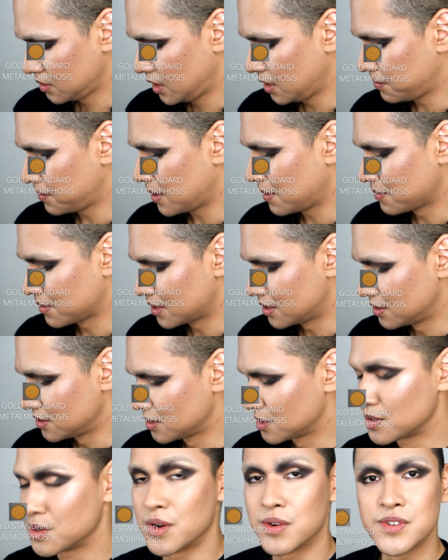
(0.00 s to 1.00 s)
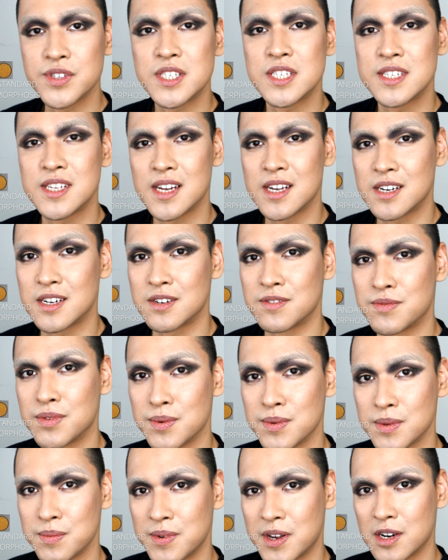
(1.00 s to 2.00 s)
Yep, I'm gonna use Gold Standard
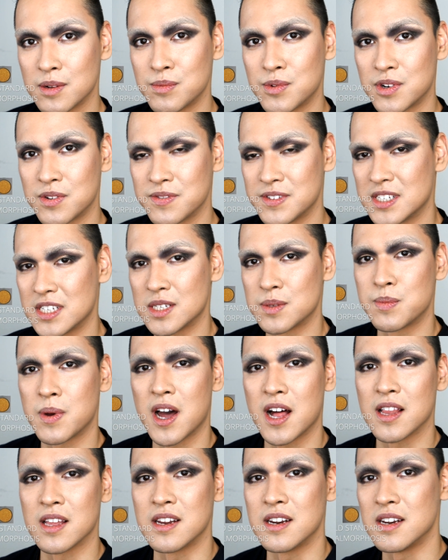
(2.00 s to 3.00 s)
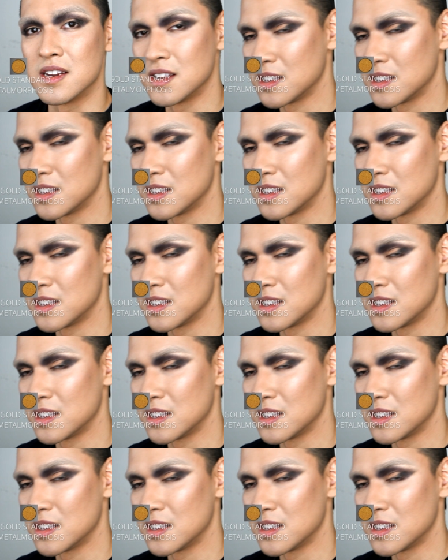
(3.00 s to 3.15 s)
from the Metalmorphosis palette.